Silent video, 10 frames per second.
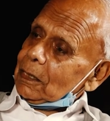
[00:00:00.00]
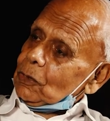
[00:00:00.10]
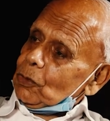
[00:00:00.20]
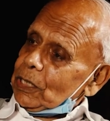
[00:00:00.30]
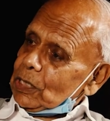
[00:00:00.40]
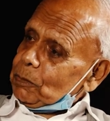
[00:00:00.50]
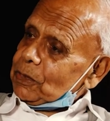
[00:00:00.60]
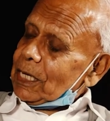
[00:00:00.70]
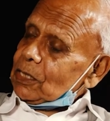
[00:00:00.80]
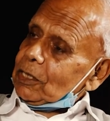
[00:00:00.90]
to teach me
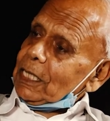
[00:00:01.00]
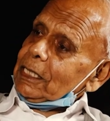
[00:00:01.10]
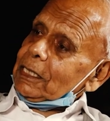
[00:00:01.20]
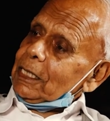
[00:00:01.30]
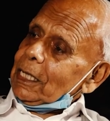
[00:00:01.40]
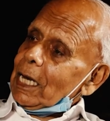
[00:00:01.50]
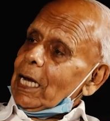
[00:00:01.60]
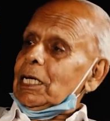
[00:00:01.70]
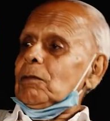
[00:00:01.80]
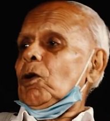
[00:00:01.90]
Sanskrit
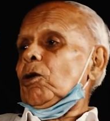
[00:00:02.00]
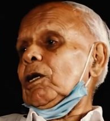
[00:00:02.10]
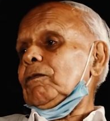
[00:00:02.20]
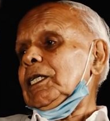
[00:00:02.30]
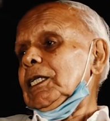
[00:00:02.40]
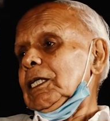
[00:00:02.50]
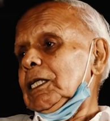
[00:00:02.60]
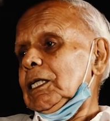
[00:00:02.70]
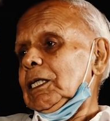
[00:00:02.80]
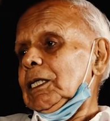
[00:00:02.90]
and a Maulavi
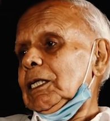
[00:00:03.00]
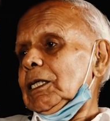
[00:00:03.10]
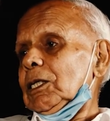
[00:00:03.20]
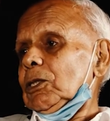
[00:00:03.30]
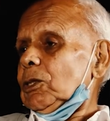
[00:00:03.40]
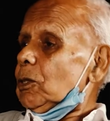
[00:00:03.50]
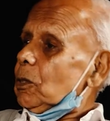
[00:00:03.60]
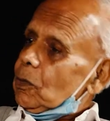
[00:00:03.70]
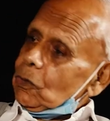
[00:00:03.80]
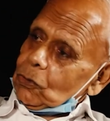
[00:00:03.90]

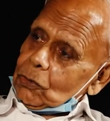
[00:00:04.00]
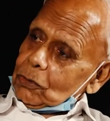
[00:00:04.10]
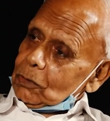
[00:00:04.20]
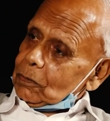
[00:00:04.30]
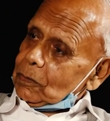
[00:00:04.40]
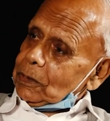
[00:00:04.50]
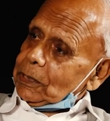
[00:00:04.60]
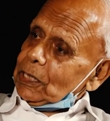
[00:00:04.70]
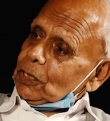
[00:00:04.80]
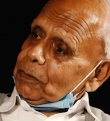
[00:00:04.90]
to
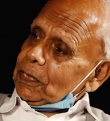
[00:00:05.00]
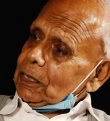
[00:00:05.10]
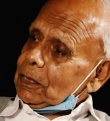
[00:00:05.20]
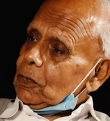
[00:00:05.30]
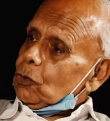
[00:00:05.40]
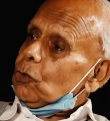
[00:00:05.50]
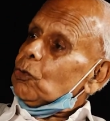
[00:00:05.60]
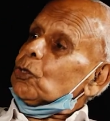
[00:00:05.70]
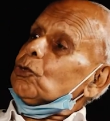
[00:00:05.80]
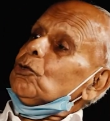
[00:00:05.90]
teach me
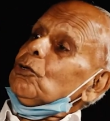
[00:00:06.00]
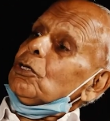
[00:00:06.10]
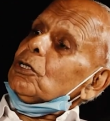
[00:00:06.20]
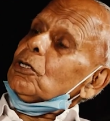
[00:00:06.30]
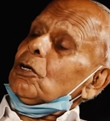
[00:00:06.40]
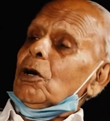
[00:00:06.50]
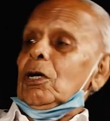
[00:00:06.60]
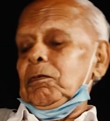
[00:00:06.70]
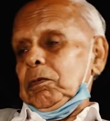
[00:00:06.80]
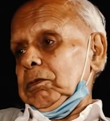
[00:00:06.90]
Urdu,
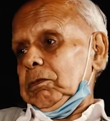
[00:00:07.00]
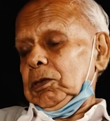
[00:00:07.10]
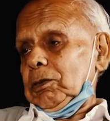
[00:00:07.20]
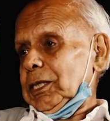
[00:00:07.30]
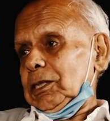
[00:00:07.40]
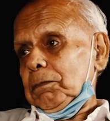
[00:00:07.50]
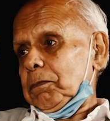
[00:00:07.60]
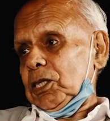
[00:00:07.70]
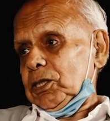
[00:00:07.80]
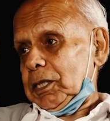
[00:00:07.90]
or you can say
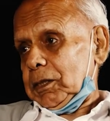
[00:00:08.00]
Persian.